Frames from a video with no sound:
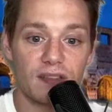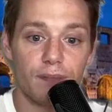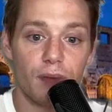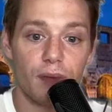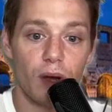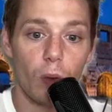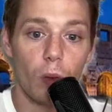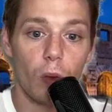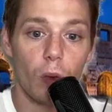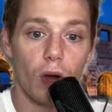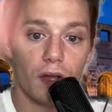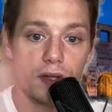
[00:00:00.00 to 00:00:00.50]

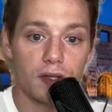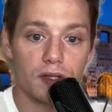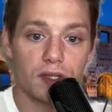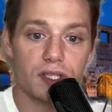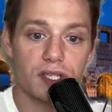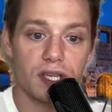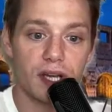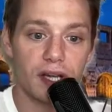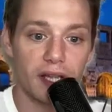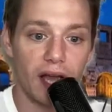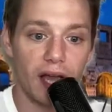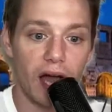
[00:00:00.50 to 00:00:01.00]
but won
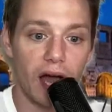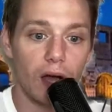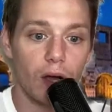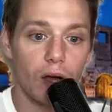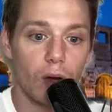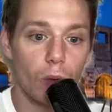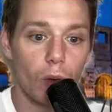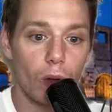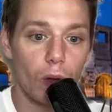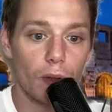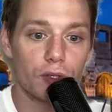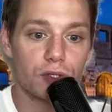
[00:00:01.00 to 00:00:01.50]
Serie A,
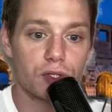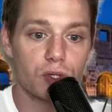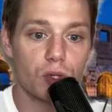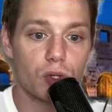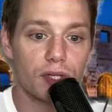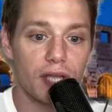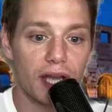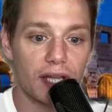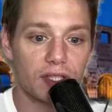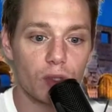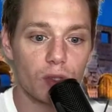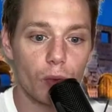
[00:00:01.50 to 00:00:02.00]
won the
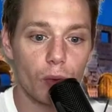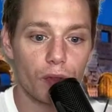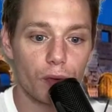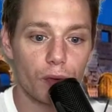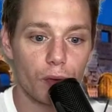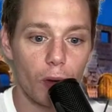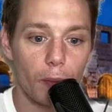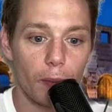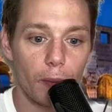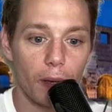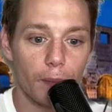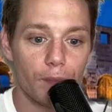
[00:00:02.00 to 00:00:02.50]
Scudetto with
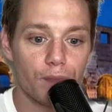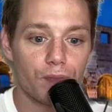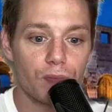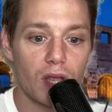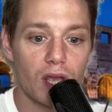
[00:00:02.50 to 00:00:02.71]
Roma.